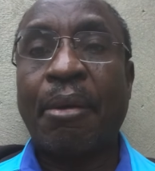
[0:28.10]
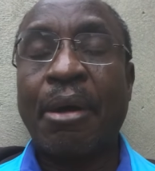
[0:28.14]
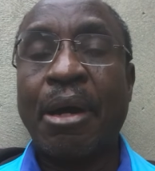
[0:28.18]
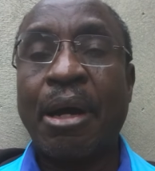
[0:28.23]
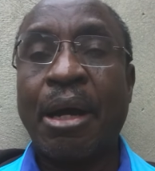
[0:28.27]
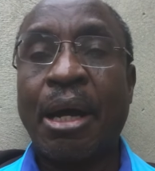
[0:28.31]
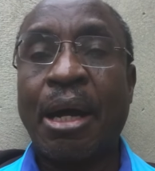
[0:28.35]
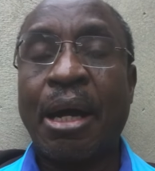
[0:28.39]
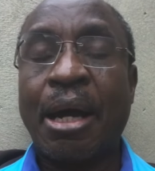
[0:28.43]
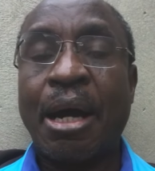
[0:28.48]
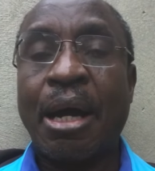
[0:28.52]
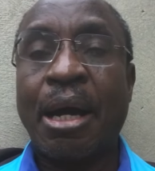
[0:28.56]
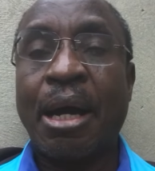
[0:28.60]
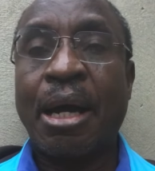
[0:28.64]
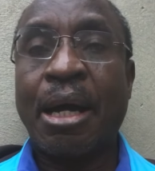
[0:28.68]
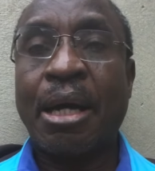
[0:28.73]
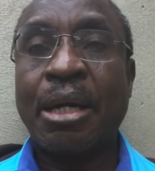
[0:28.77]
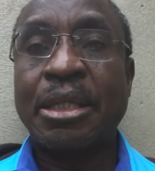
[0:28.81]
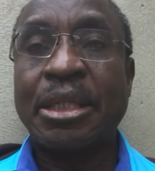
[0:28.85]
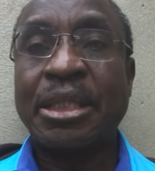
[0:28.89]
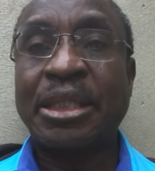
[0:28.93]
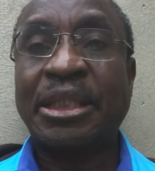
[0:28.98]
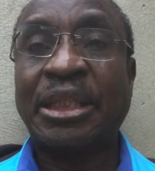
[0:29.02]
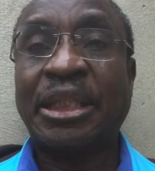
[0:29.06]
Uh,
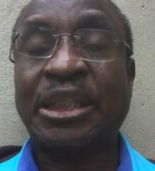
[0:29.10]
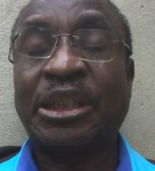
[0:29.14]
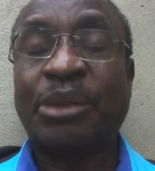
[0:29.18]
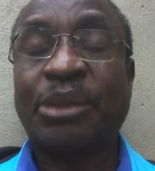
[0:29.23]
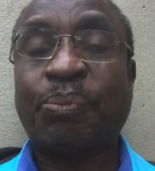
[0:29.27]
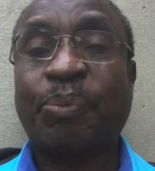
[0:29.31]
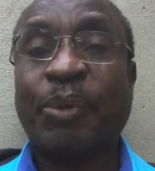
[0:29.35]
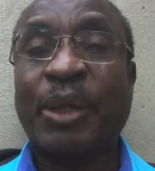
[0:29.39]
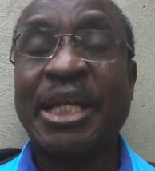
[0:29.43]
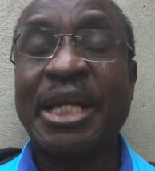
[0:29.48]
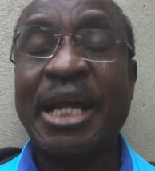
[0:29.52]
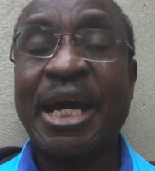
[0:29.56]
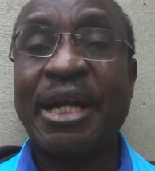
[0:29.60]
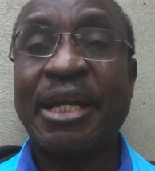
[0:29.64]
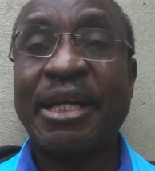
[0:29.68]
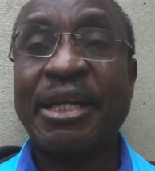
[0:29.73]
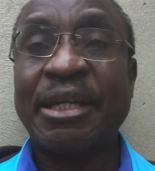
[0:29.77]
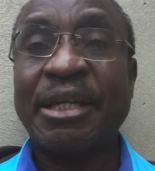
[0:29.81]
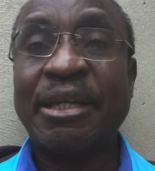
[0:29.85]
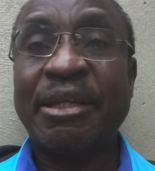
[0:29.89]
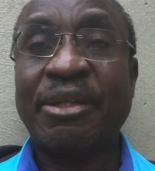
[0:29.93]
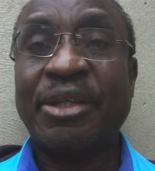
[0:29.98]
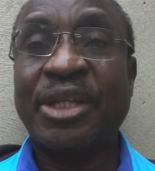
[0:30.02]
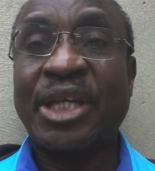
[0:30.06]

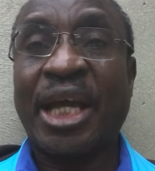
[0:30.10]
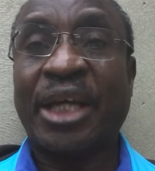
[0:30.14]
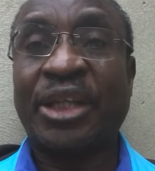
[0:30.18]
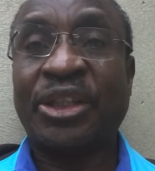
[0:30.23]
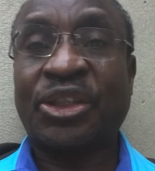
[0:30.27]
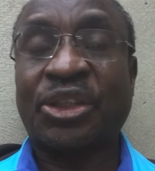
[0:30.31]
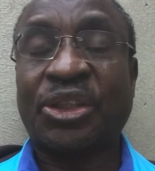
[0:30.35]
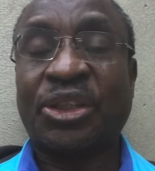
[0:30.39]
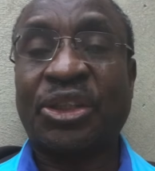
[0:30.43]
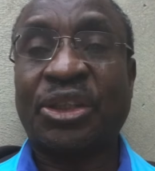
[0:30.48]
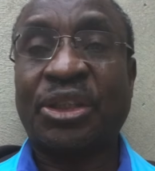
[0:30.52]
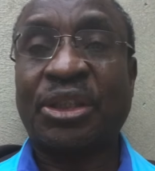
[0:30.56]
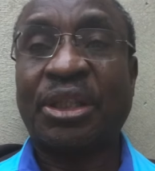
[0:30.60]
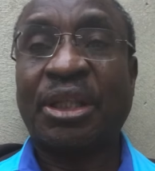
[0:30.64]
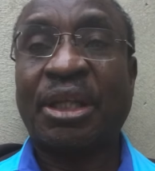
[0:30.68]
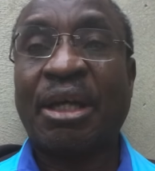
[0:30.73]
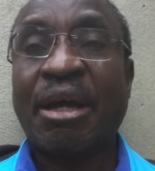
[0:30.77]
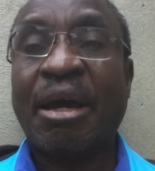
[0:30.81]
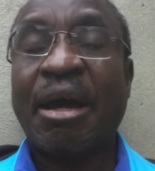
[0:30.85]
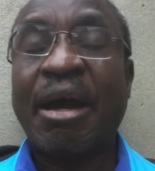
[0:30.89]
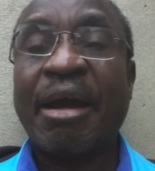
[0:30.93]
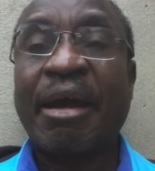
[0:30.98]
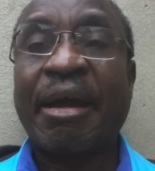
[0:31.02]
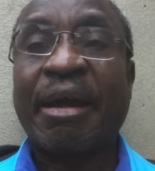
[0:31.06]
Disciplinary, yes.
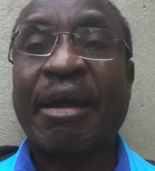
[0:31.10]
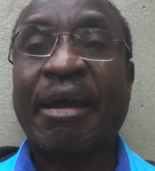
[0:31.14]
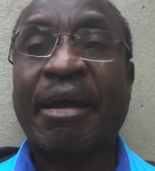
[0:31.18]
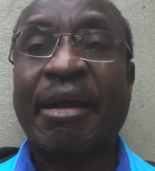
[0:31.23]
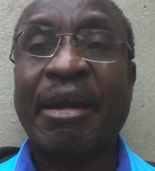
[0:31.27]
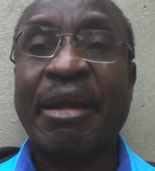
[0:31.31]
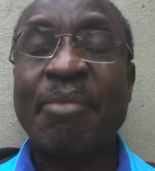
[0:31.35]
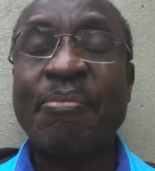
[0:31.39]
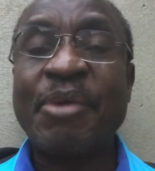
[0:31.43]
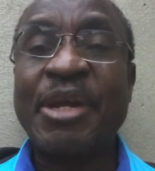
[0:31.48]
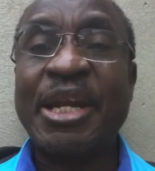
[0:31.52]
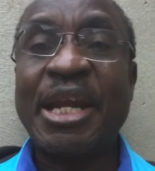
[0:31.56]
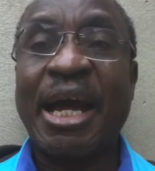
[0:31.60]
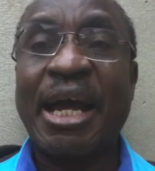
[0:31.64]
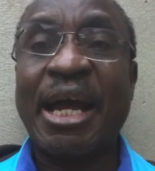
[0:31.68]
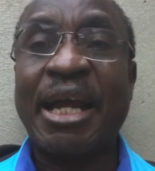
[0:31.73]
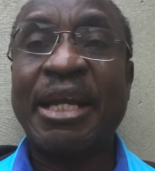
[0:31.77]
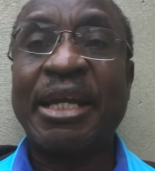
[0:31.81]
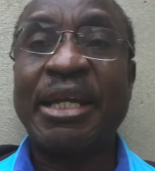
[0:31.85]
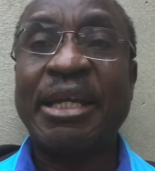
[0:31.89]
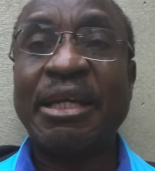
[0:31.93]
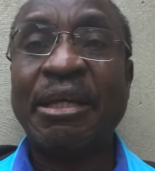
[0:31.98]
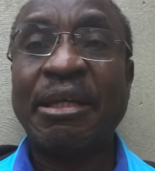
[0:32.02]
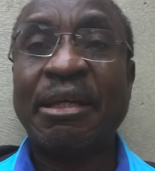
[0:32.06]

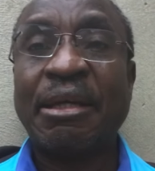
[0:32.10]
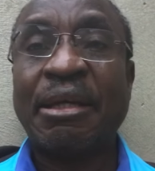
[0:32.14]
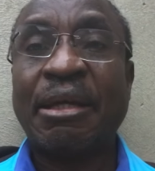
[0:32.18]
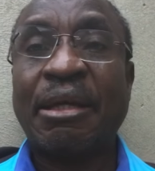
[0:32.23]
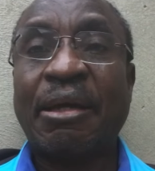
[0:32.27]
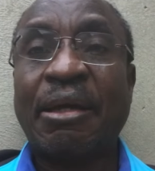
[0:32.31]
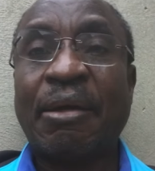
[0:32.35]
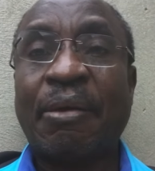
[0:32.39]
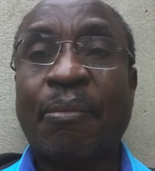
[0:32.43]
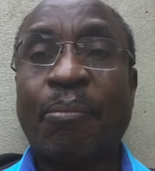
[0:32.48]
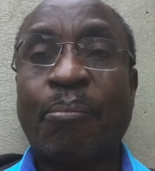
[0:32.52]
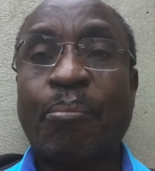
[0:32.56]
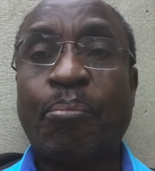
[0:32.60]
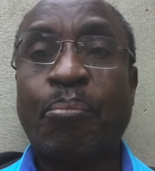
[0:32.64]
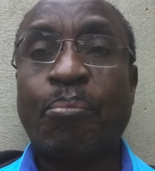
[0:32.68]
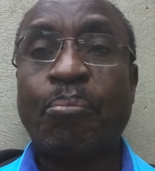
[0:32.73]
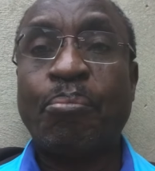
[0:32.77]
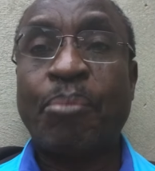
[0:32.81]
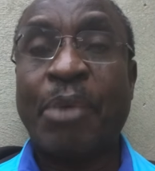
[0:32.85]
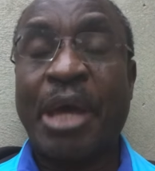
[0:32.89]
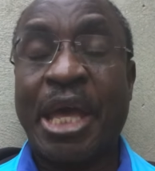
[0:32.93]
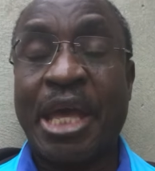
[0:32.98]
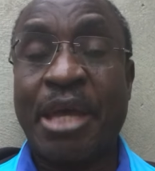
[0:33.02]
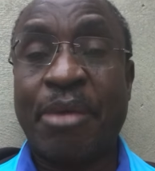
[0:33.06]
Criminally,
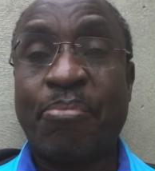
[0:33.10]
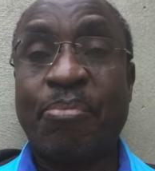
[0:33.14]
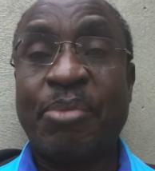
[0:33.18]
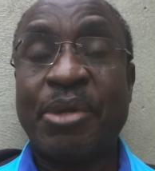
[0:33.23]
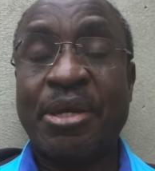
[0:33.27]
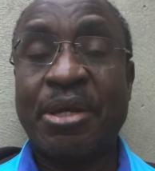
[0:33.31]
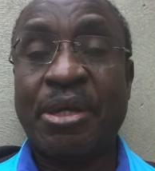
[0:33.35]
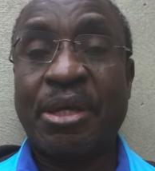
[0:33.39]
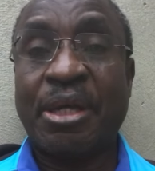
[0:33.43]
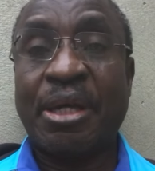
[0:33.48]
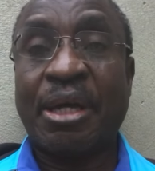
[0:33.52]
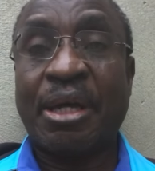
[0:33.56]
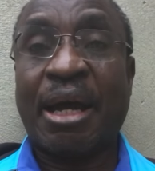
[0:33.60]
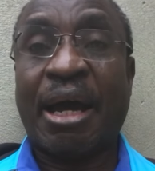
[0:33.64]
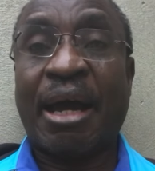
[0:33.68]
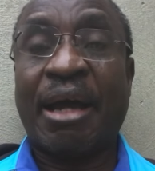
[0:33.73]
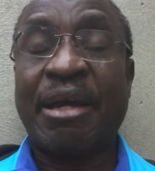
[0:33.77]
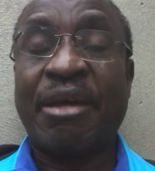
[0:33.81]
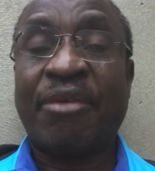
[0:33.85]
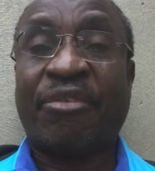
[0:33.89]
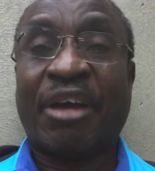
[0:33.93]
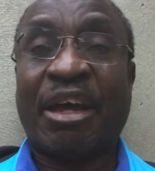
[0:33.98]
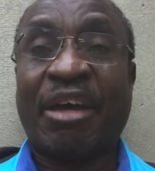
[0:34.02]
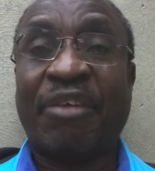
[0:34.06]
maybe. Uh,
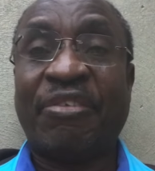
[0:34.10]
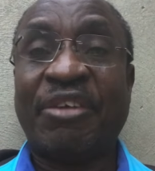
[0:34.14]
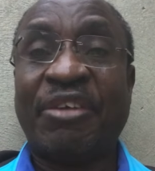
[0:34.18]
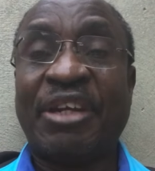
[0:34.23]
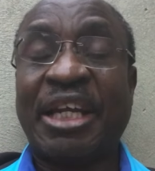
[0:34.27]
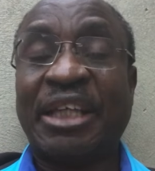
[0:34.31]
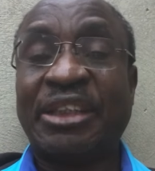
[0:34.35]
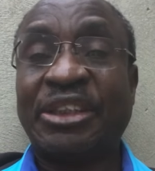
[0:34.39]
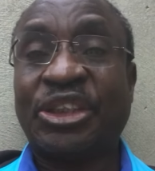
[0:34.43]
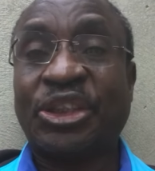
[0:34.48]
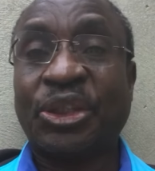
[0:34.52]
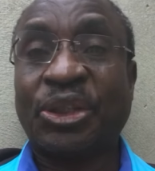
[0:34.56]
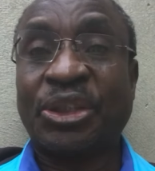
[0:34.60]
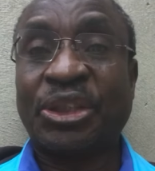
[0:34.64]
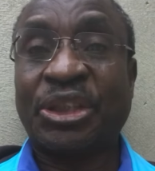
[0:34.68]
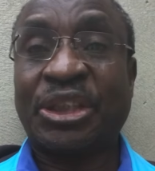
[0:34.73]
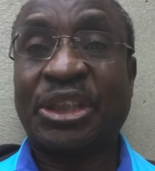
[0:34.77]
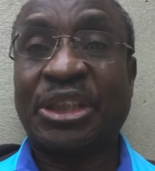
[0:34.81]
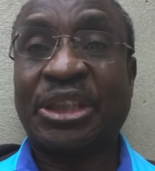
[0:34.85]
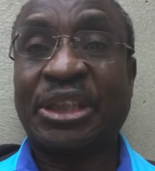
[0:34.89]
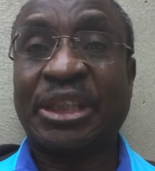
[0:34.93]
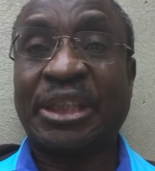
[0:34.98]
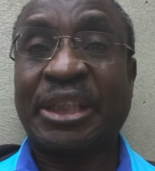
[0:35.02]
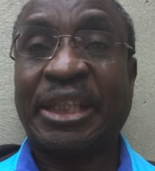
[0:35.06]
if evidence
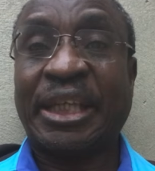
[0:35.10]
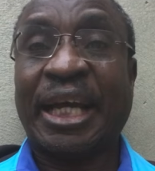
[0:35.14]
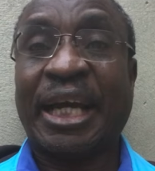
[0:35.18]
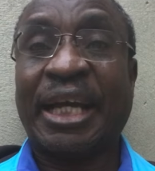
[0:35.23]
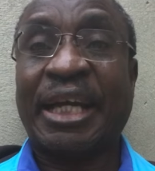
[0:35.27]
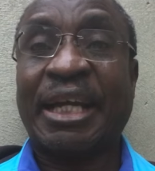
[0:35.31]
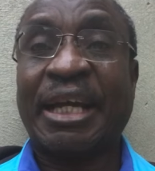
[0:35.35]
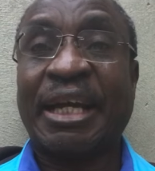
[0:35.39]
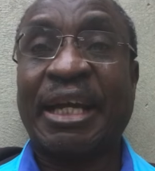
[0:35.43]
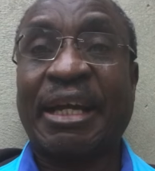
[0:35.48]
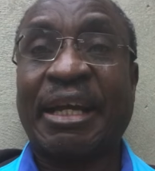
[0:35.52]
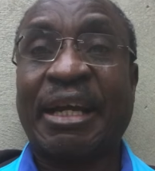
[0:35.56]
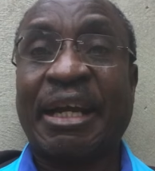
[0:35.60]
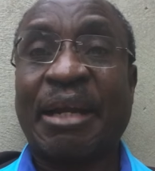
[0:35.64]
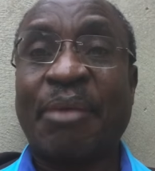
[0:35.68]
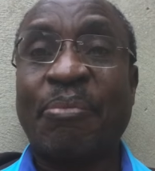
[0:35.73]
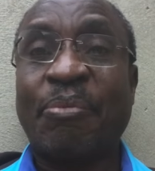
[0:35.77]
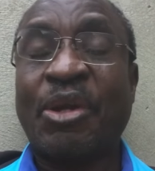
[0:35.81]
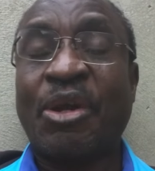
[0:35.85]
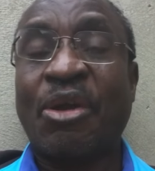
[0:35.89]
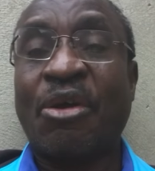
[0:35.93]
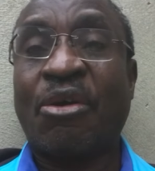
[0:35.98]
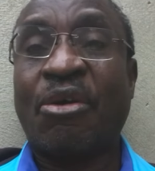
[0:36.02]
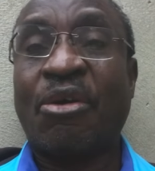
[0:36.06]
shows he had a
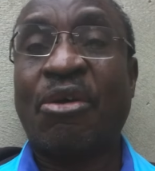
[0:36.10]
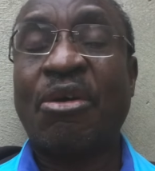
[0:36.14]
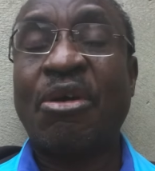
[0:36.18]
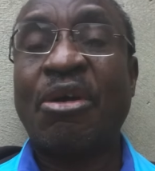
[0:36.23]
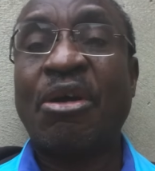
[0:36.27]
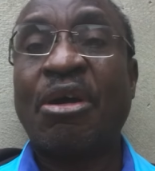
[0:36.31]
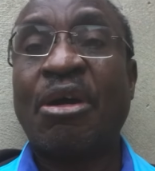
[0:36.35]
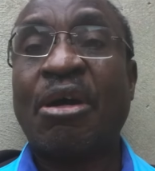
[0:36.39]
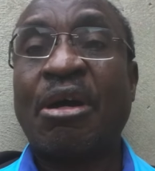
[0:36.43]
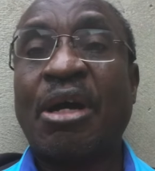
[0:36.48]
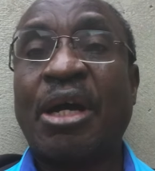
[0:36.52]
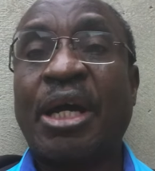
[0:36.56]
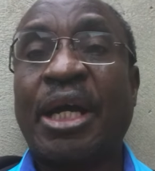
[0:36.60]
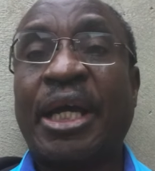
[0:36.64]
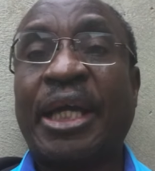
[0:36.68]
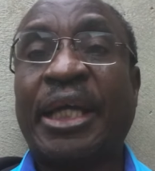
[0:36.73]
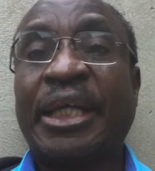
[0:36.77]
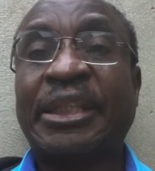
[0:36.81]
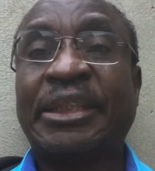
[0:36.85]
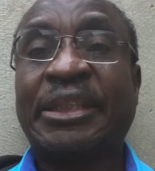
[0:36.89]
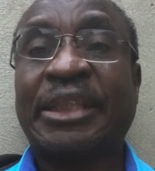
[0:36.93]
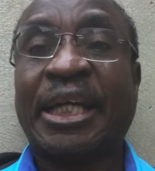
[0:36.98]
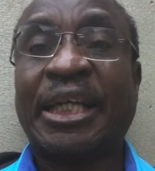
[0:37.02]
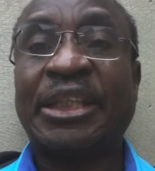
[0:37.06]
criminal
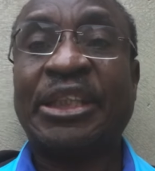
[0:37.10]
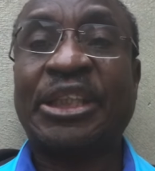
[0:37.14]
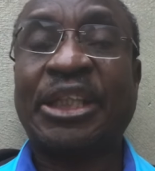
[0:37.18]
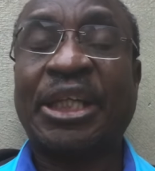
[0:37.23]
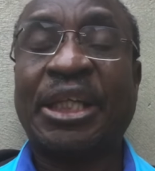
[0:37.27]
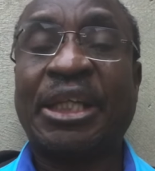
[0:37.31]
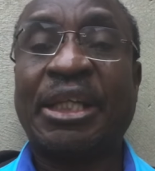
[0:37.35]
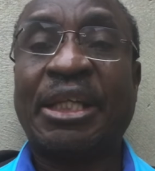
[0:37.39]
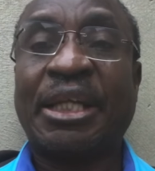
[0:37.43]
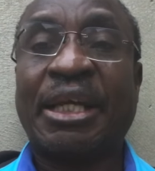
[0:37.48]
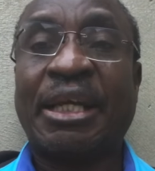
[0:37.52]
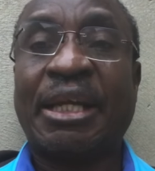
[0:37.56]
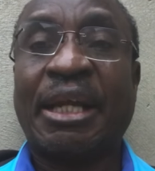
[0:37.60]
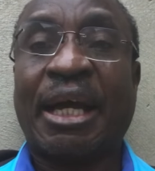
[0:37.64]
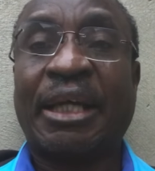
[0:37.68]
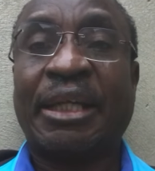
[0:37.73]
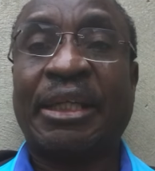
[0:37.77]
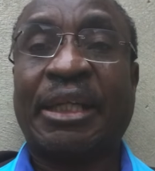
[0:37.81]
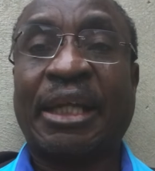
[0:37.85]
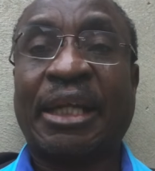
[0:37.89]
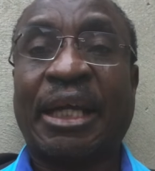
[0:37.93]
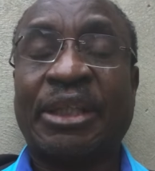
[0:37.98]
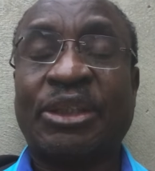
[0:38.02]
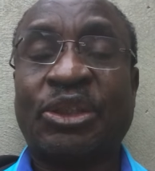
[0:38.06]
intention, then
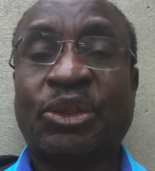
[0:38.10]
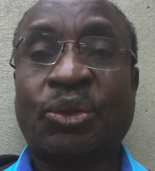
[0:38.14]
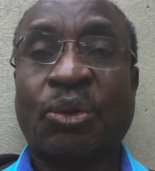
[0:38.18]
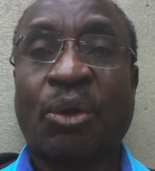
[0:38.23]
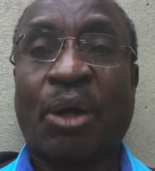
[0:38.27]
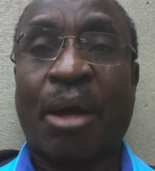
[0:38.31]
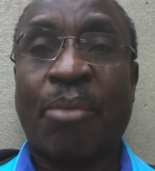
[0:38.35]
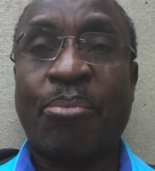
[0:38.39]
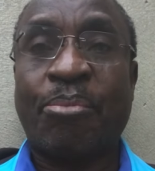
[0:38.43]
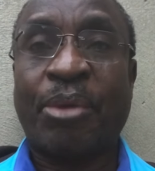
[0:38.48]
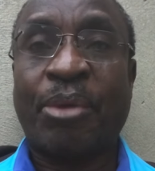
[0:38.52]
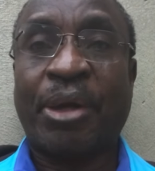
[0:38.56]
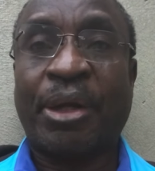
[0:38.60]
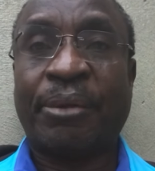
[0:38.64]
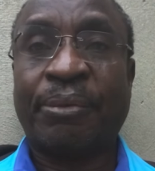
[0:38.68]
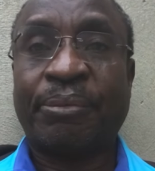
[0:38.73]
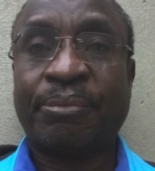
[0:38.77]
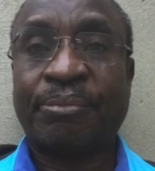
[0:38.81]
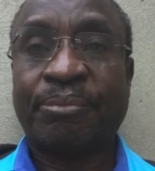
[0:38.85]
it has to happen.